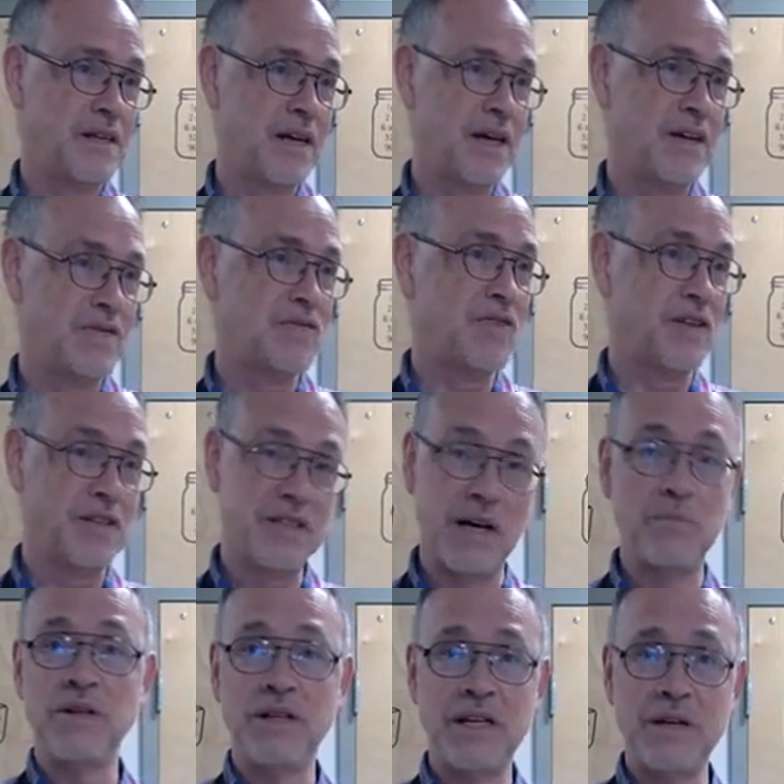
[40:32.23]
I usually
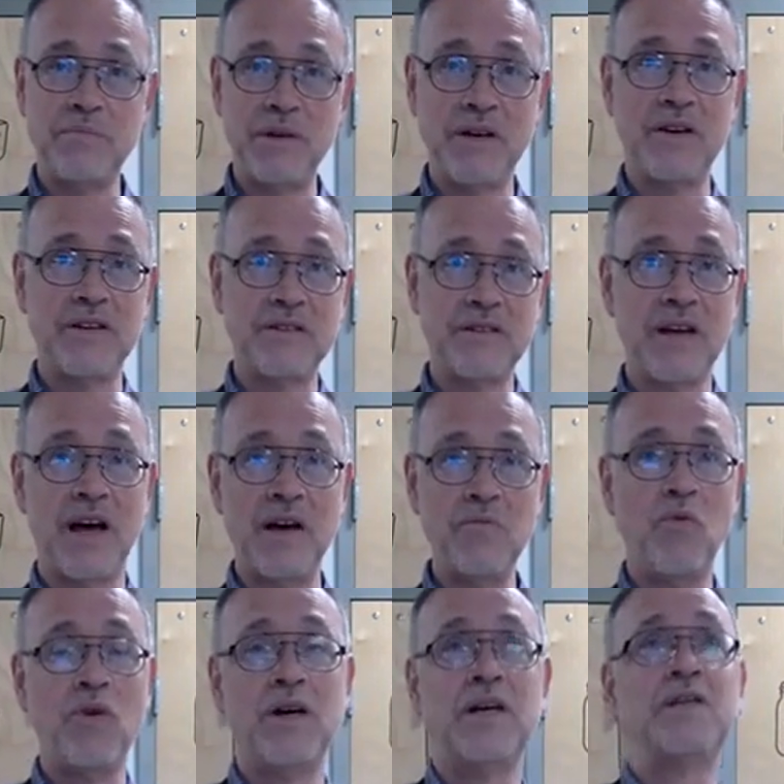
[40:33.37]
double it because I
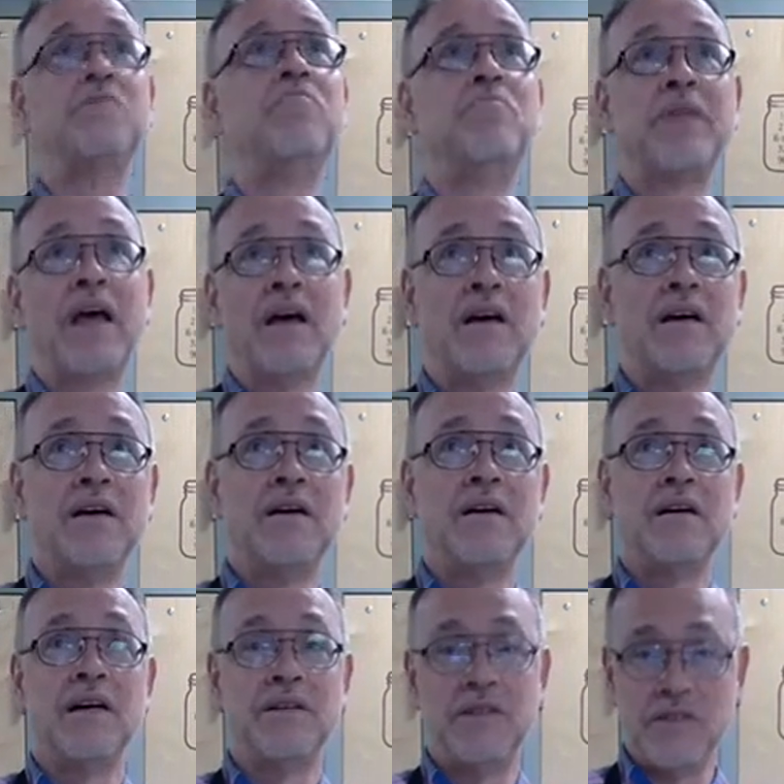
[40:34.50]
want
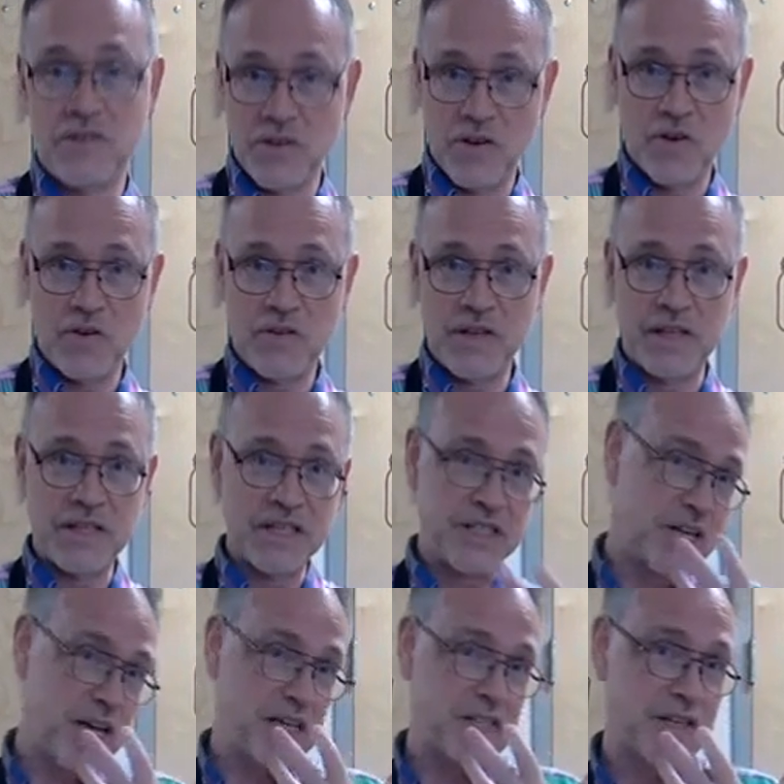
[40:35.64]
a dessert that the
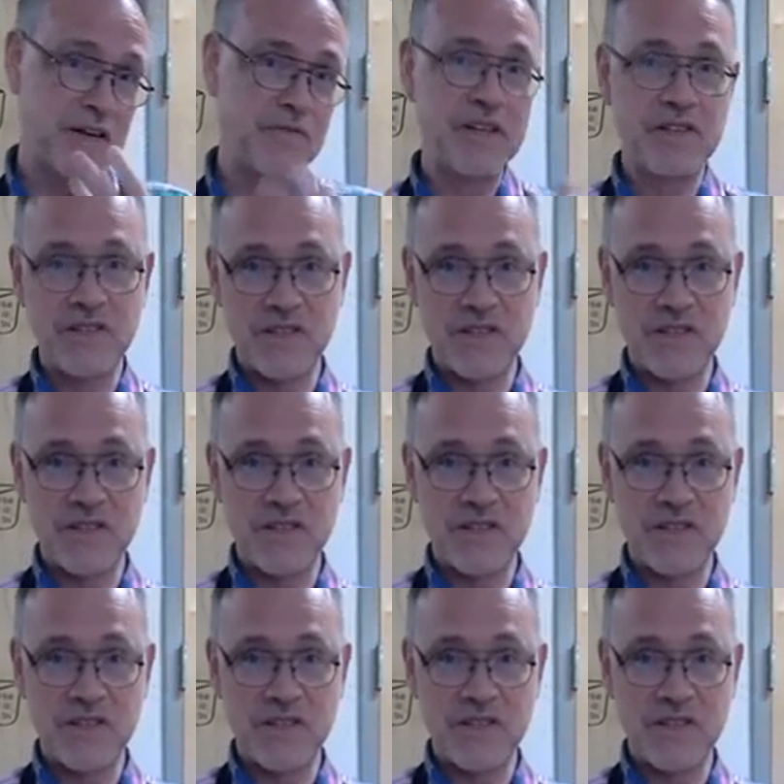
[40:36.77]
taste of it